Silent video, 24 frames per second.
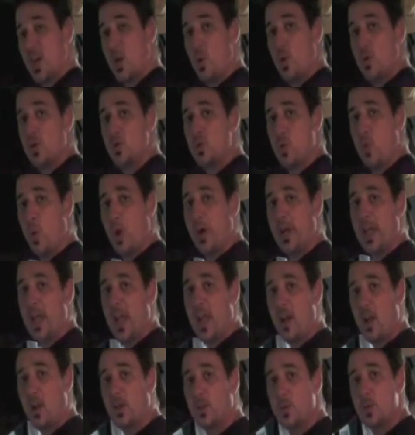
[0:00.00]
I go on 20,
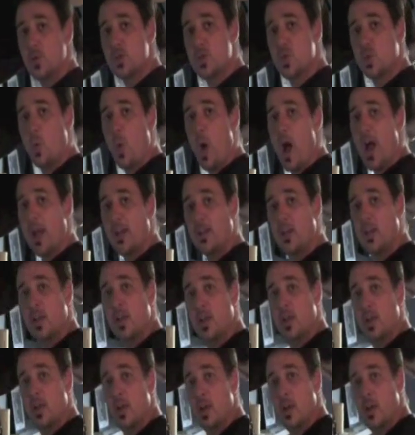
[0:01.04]
and I'll do a squat.
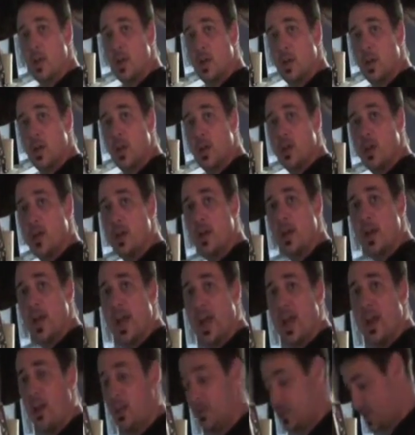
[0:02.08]

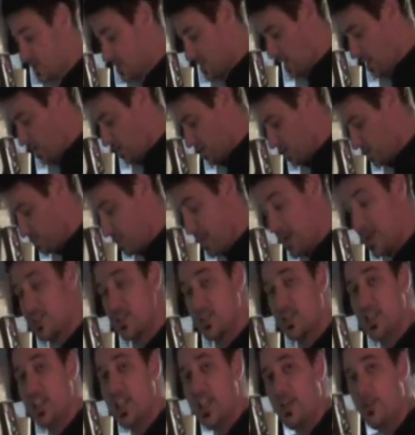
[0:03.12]
And I'll just
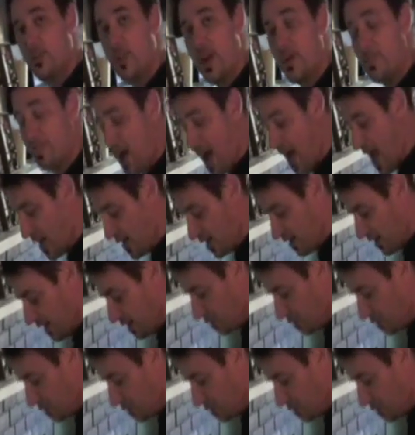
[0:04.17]
basically lean right back.